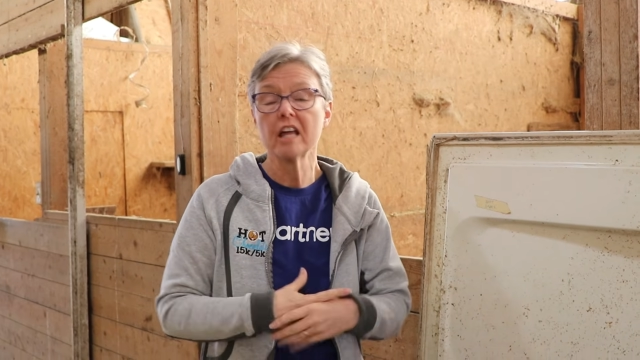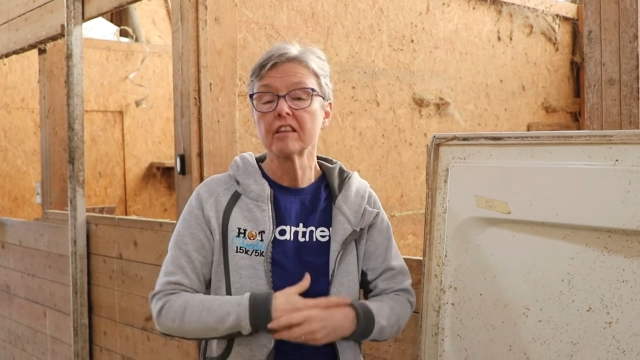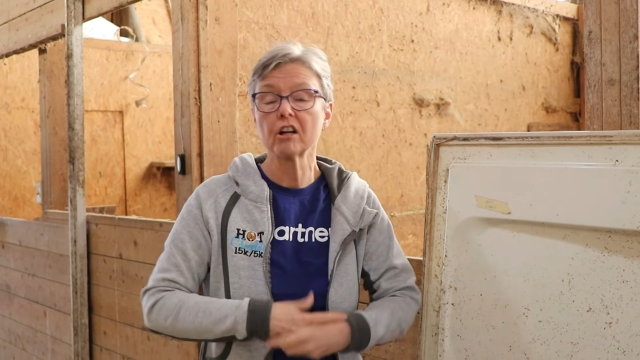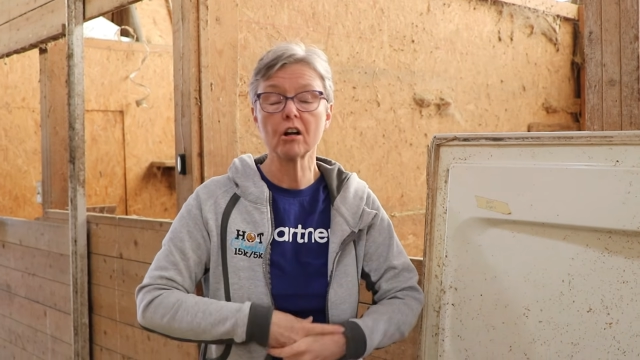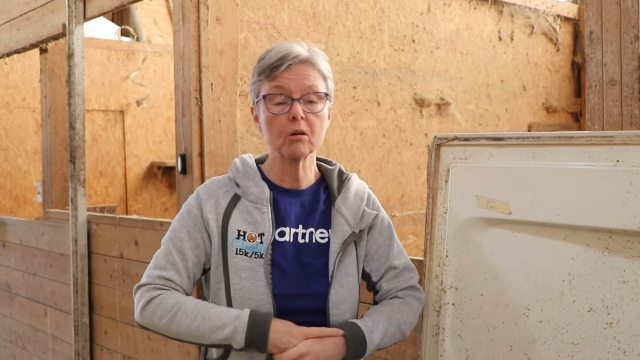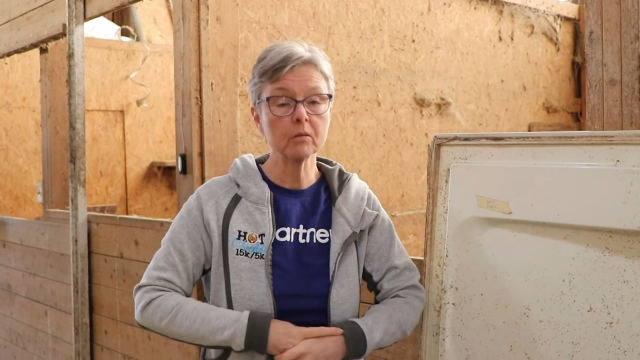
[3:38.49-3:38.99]

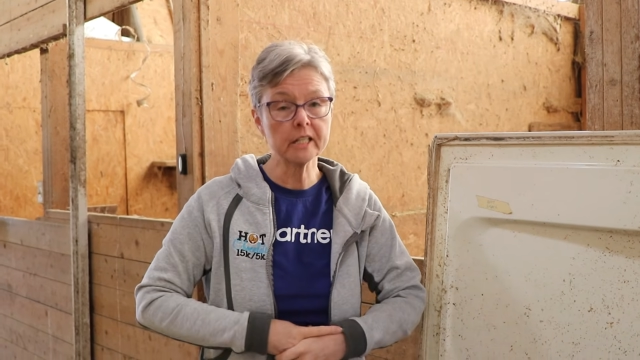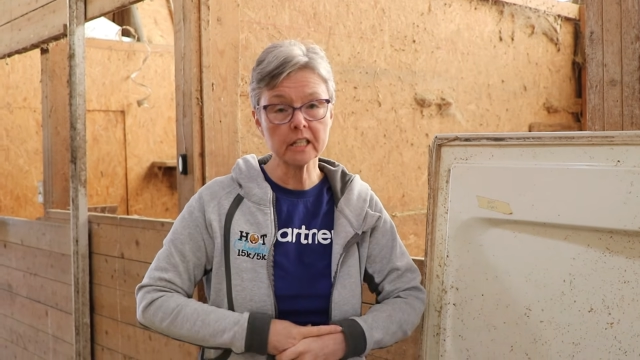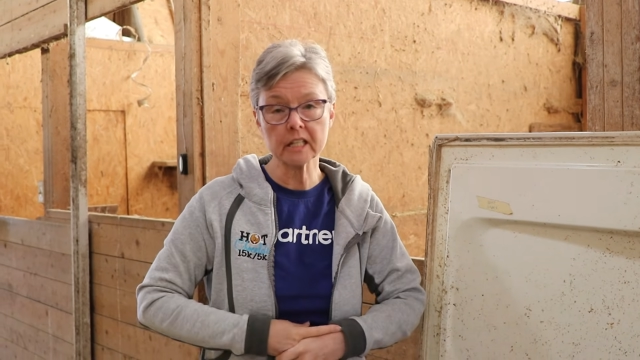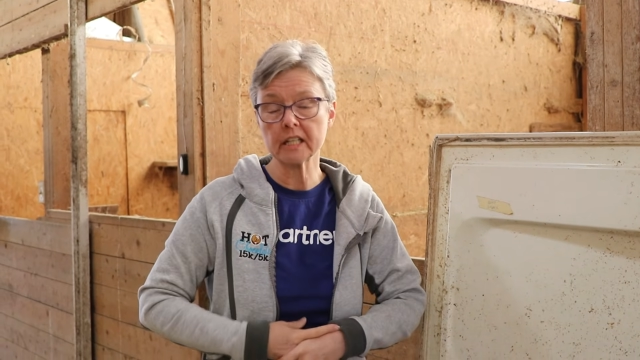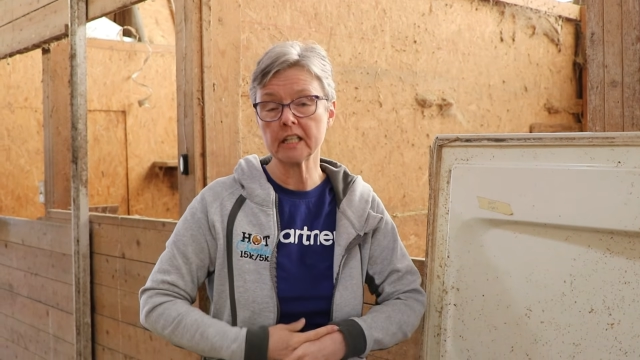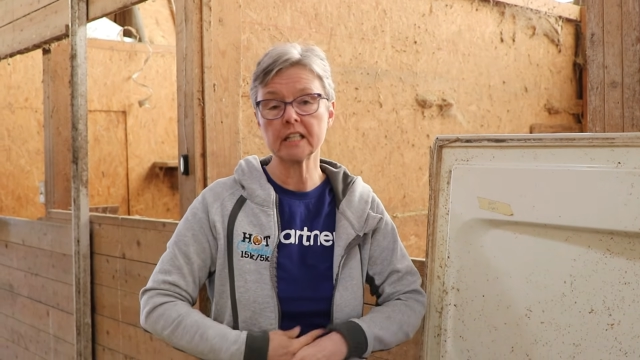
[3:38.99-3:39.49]
They're only
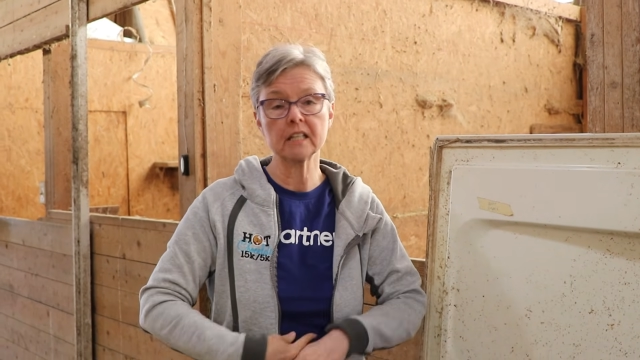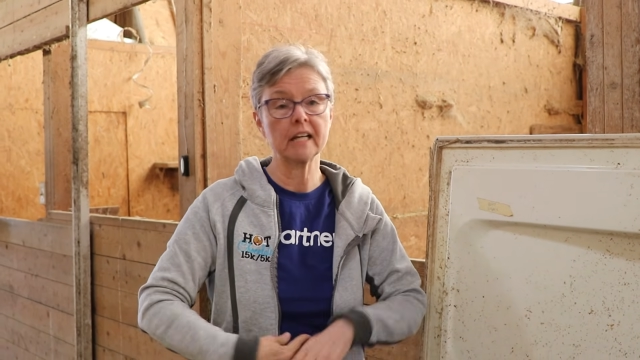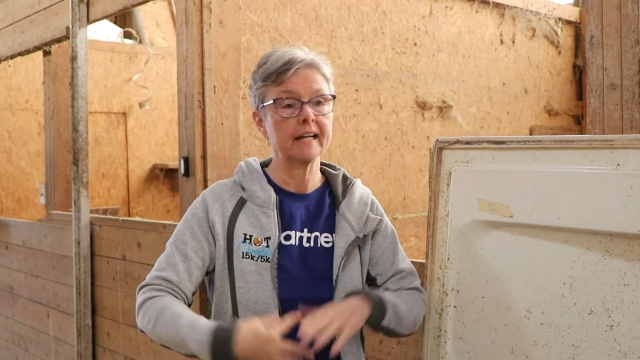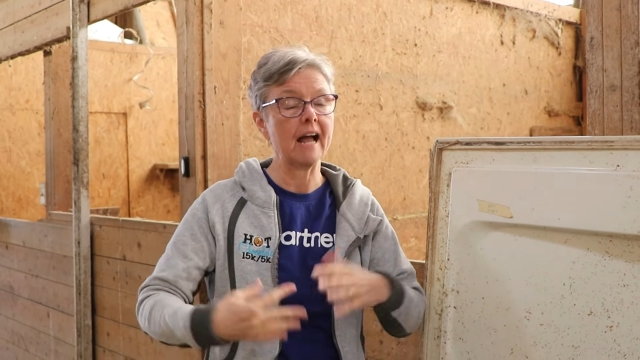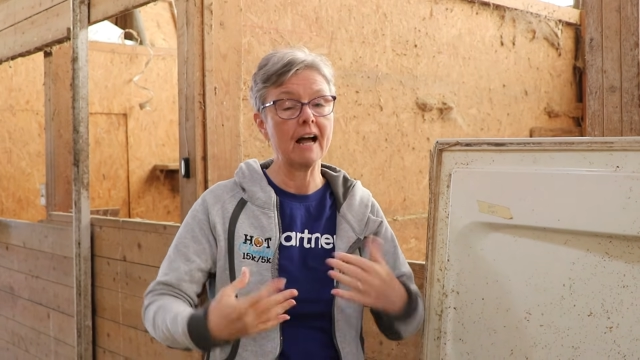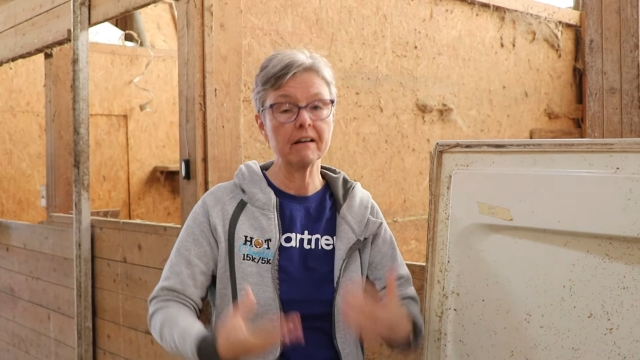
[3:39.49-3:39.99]
gonna eat
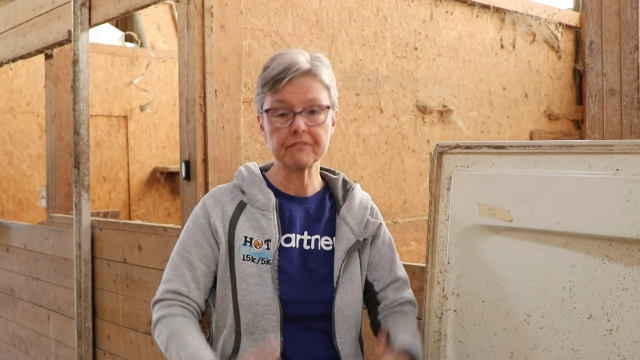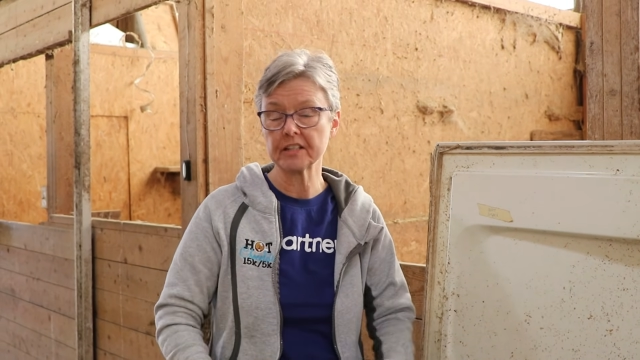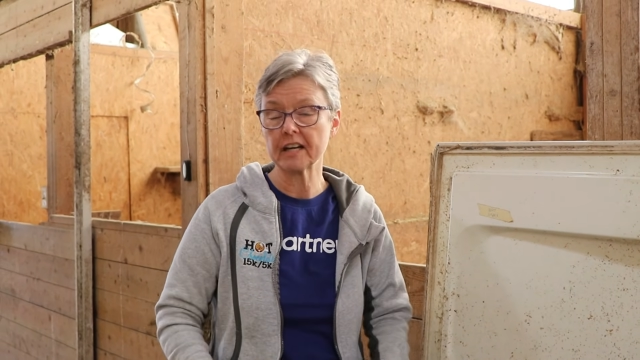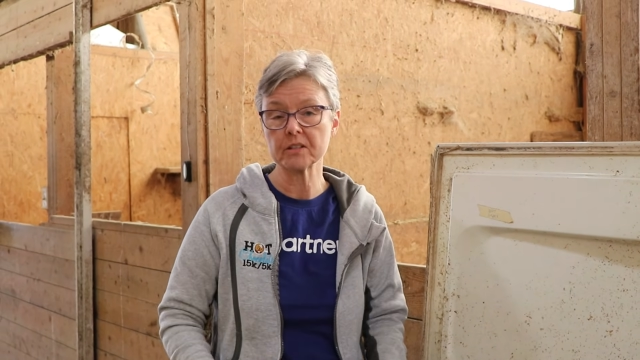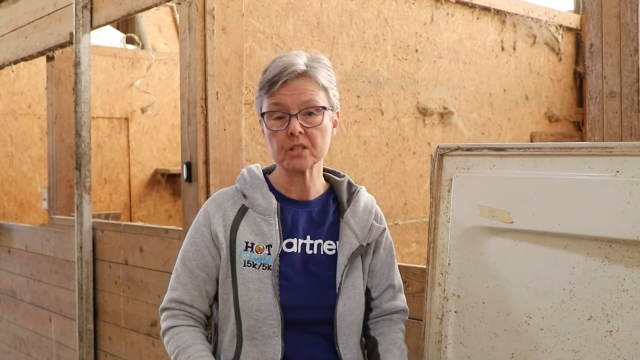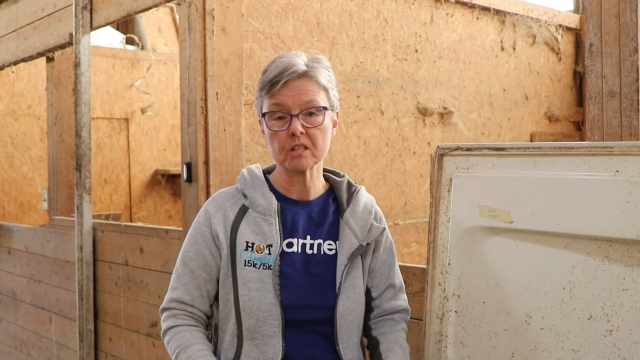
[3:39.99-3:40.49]
like half an
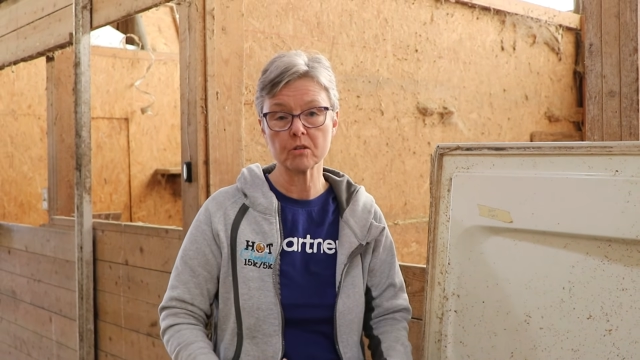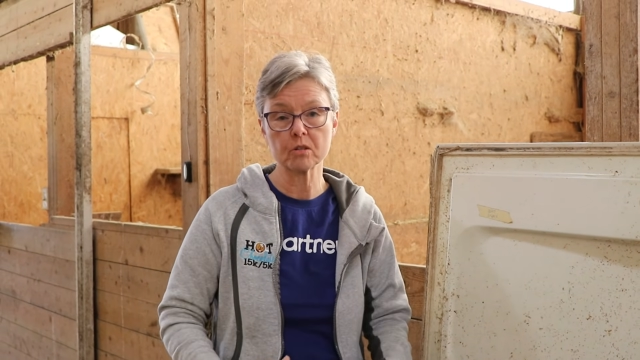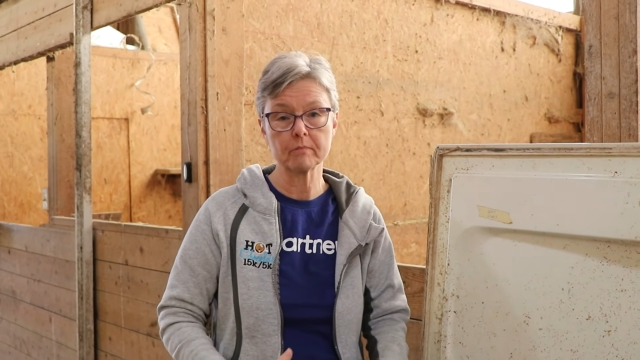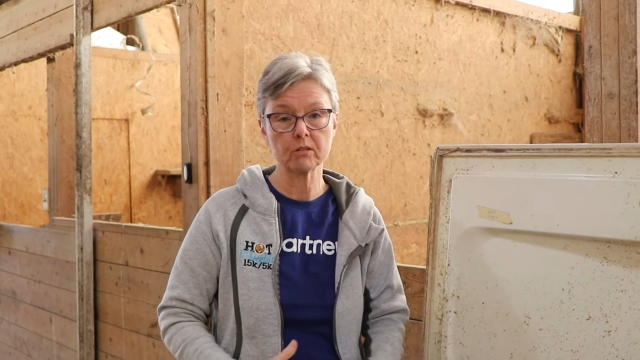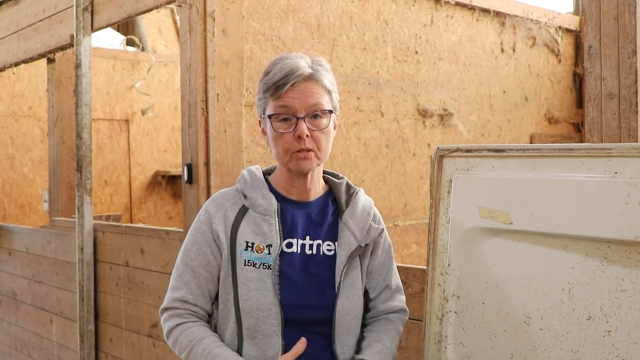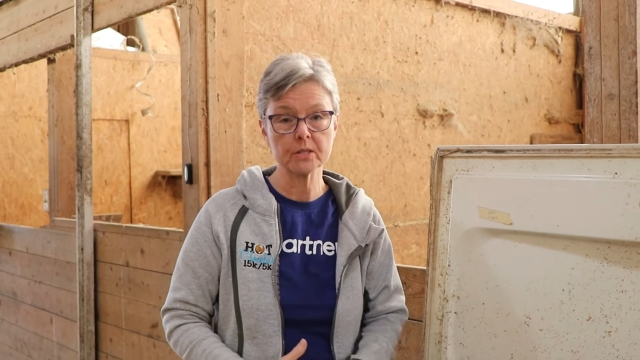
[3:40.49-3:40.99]
ounce of those
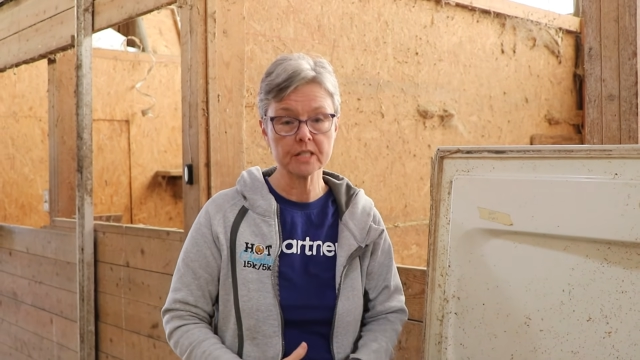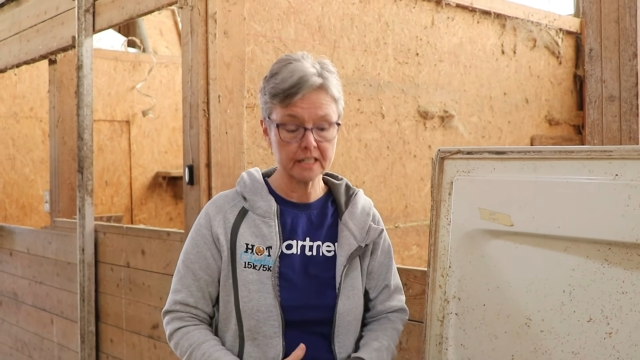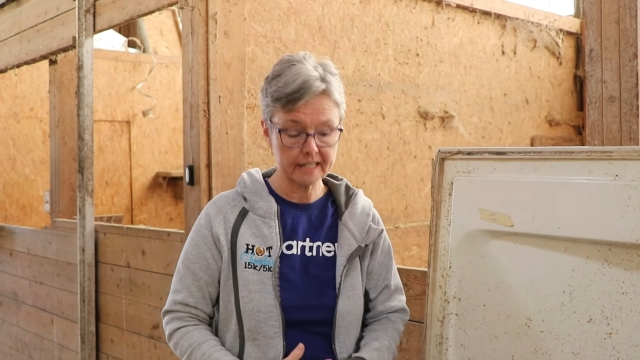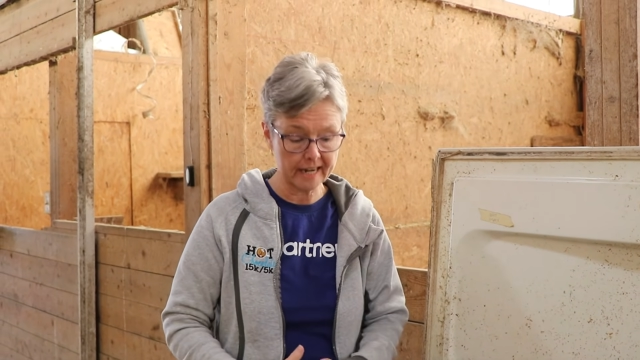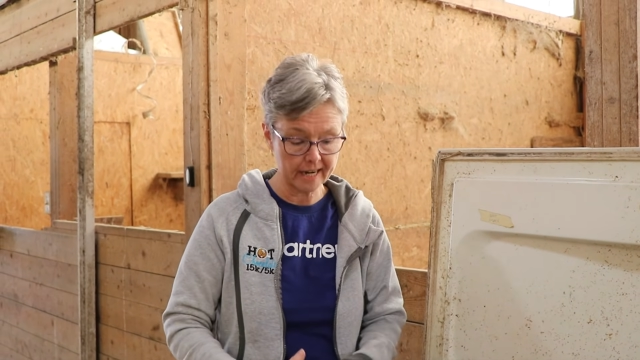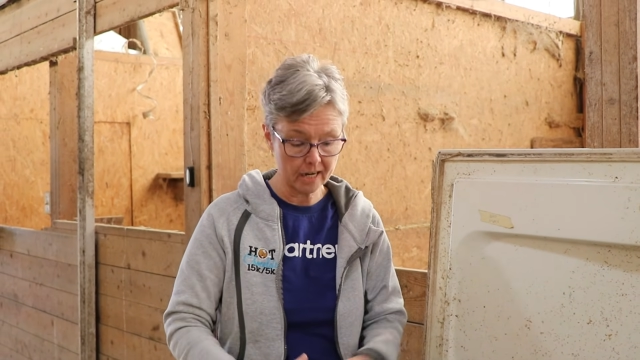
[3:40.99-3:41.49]
minerals in
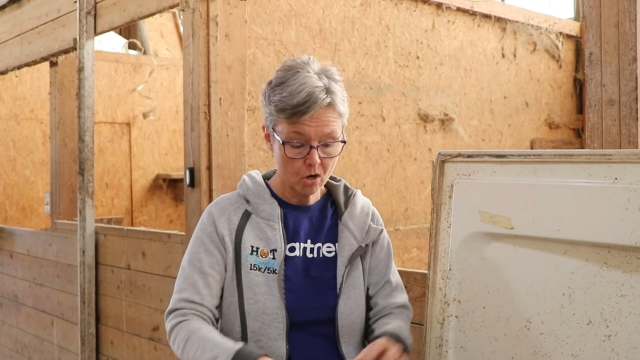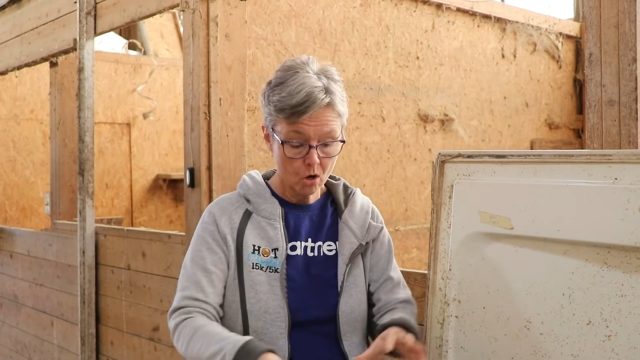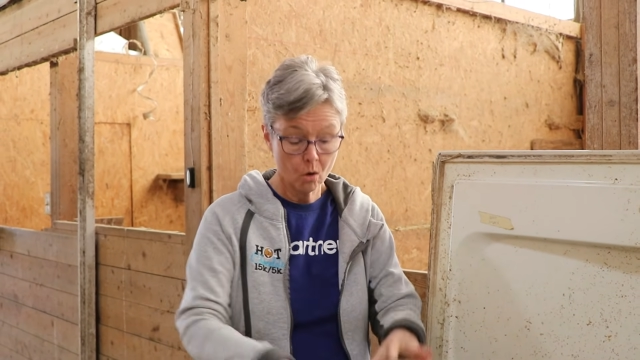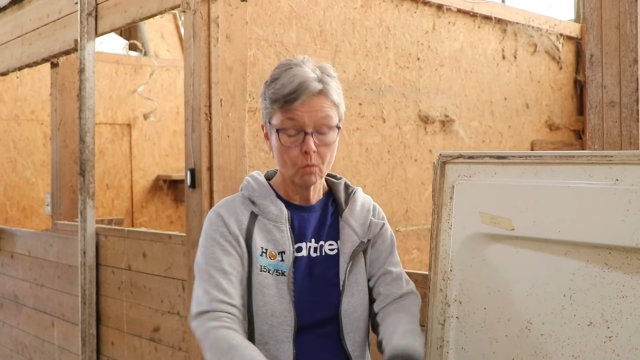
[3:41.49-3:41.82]
a day,